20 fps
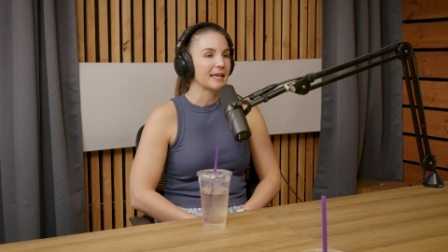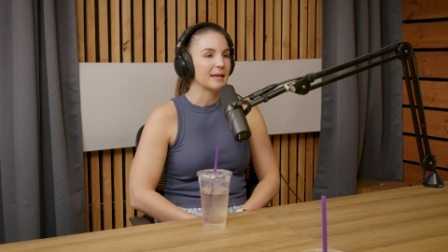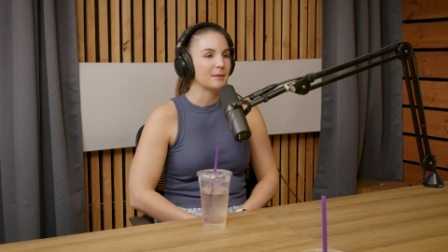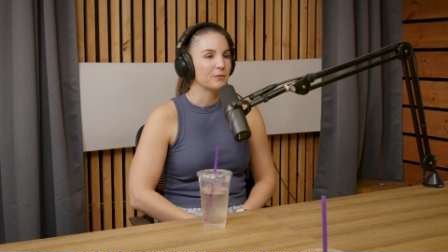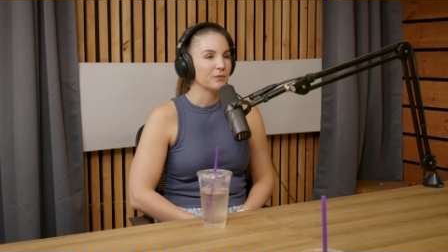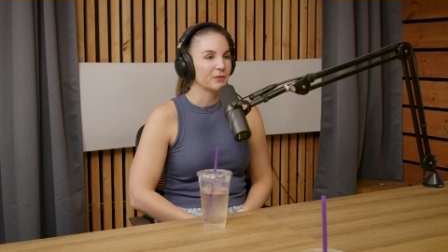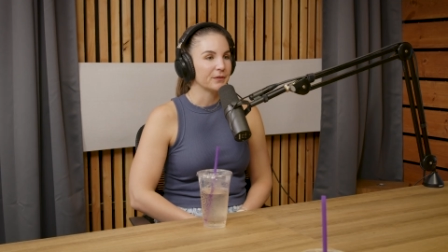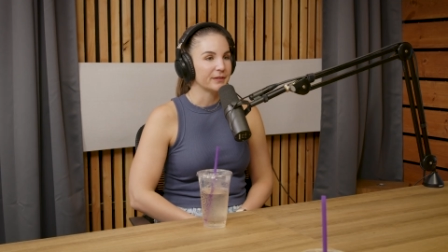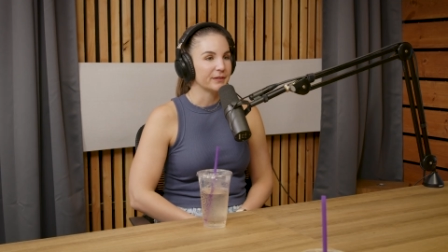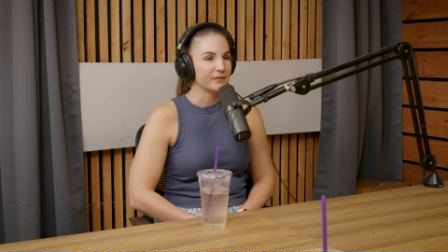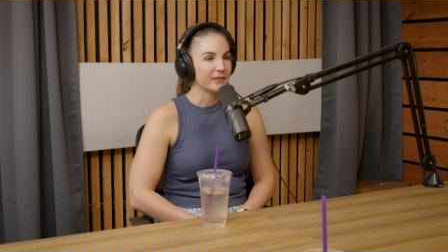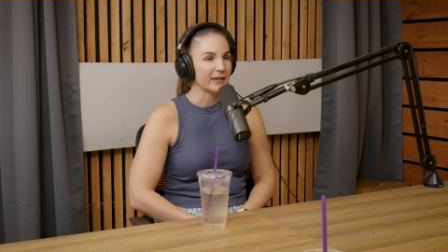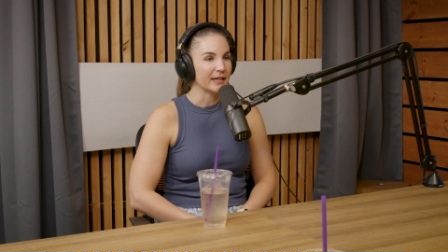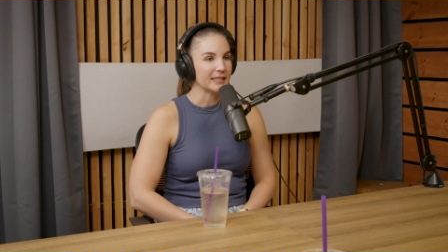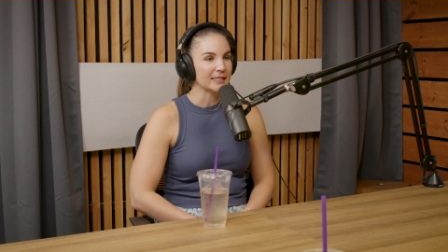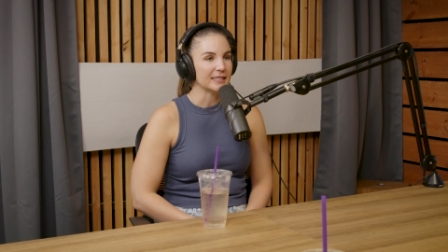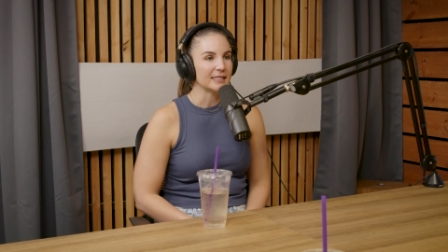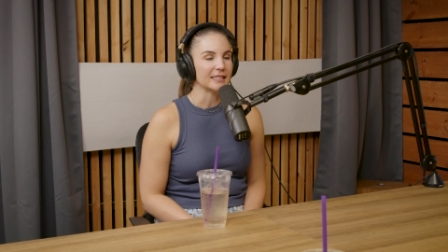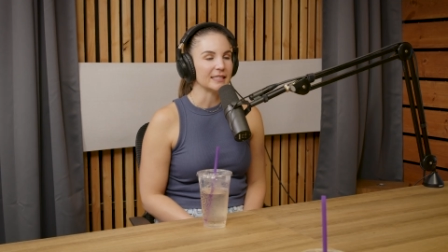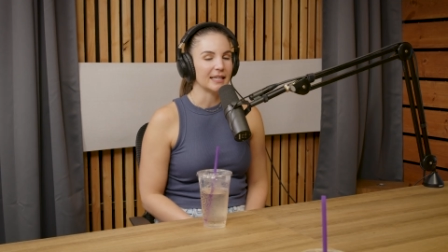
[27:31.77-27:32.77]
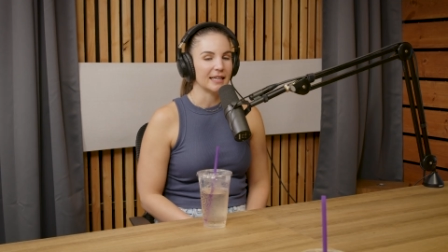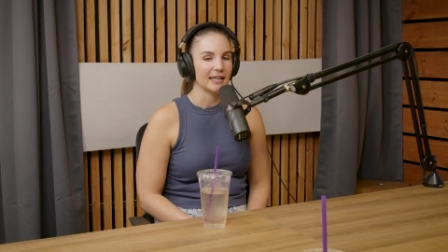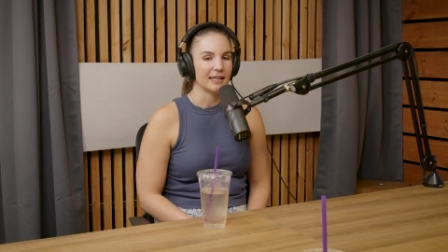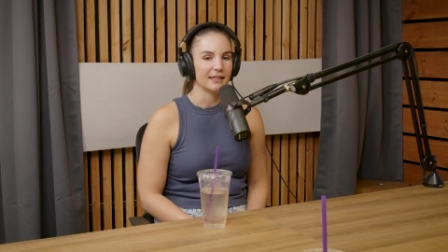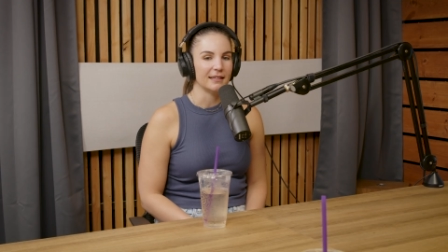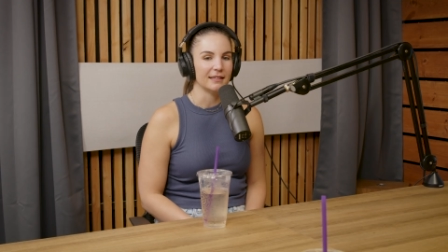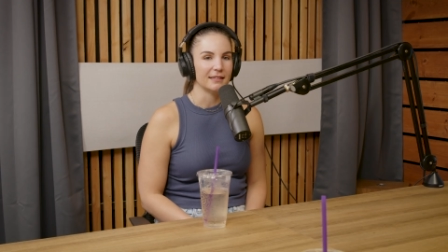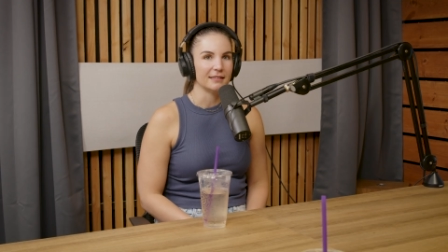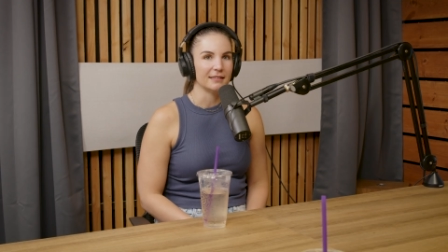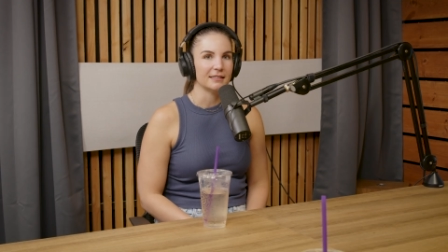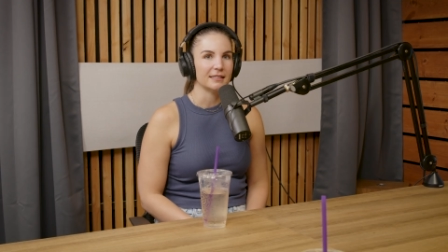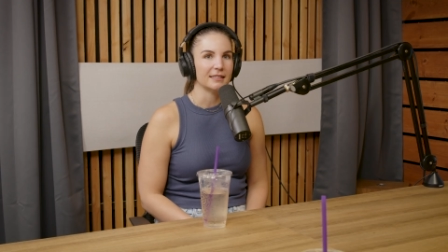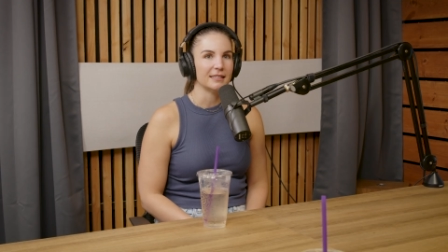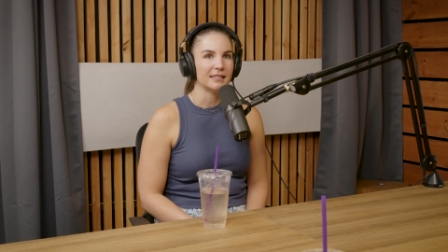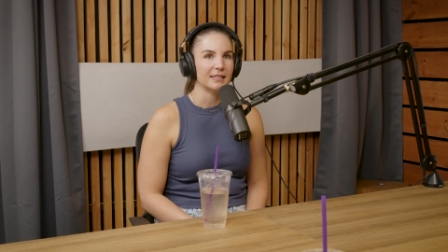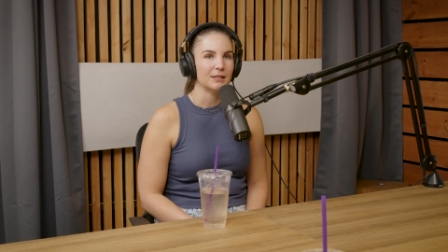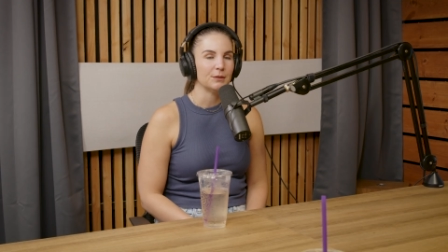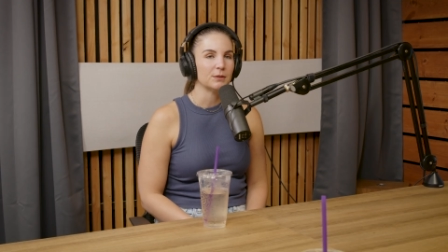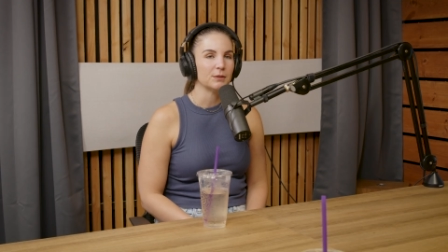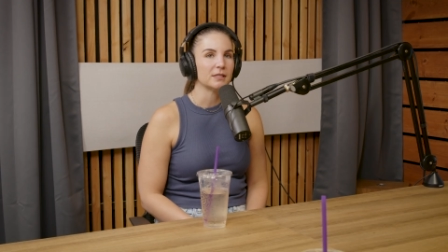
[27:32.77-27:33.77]
him for advice, and
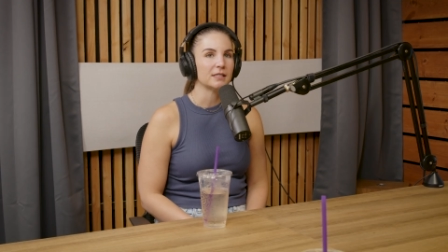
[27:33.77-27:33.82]
he